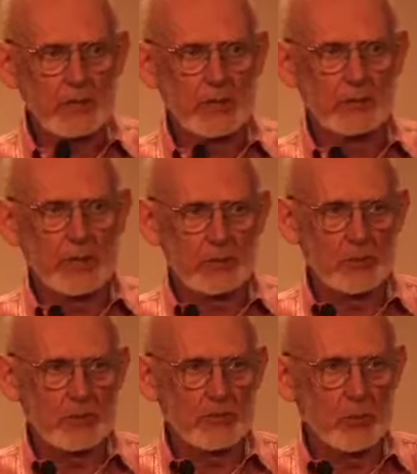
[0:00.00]
has already
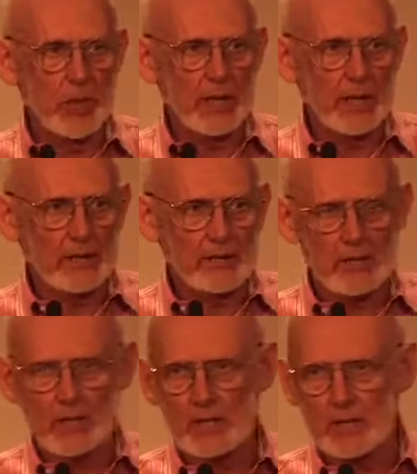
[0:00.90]
moved well
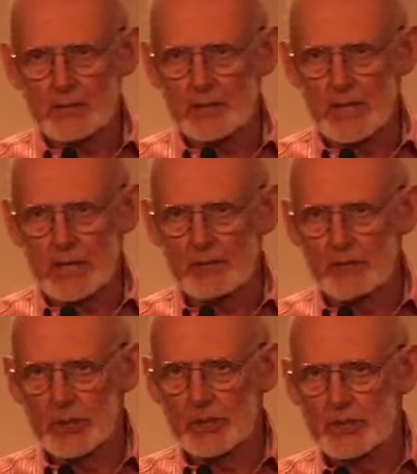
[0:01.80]
outside the
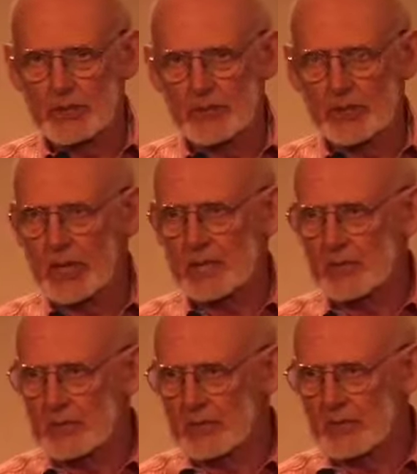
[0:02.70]
capability of the
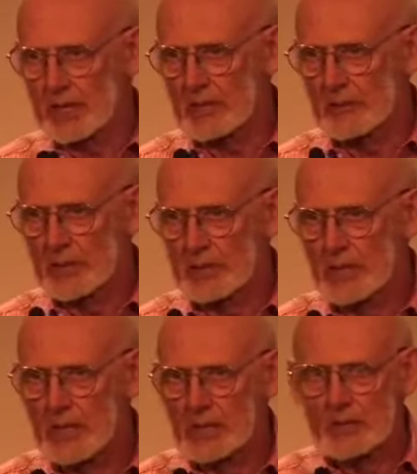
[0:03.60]
natural environment
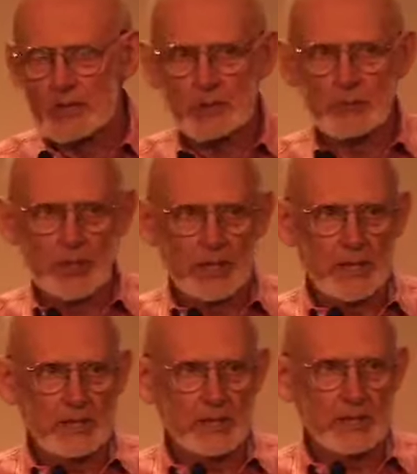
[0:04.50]
to
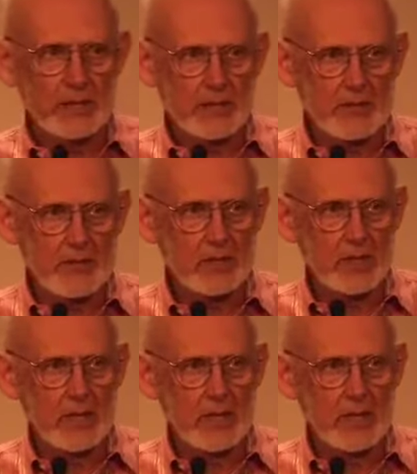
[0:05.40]
supply our needs.